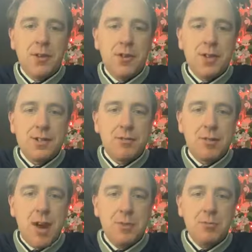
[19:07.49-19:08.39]
Jason
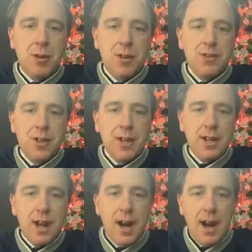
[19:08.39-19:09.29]
Rouse
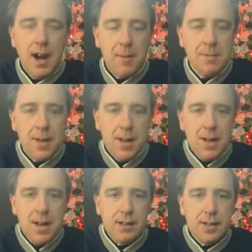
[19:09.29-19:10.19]
watching. Um,
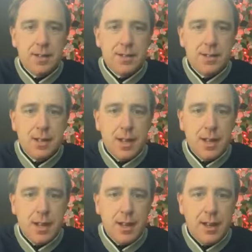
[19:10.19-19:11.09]
let's
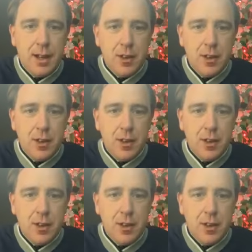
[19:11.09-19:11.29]
see.